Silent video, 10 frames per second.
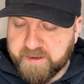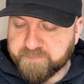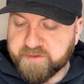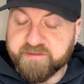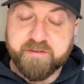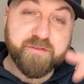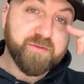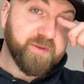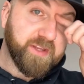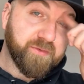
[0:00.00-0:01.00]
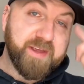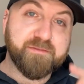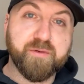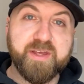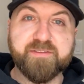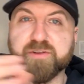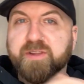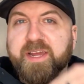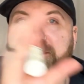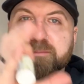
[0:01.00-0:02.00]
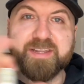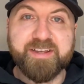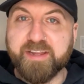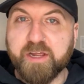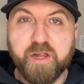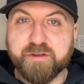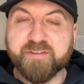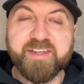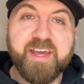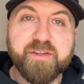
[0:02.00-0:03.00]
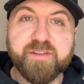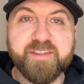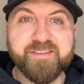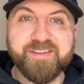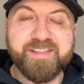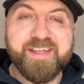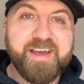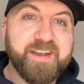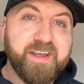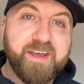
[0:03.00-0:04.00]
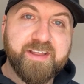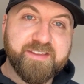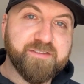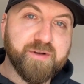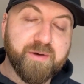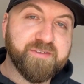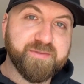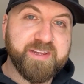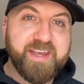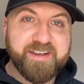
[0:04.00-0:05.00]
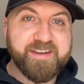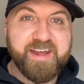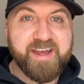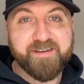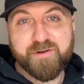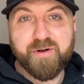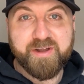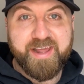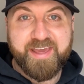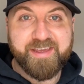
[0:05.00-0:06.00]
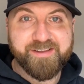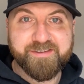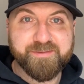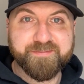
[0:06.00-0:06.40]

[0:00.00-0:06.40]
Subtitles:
This is also really great for if you're blending colors together, things like that. These are always really handy to have on hand.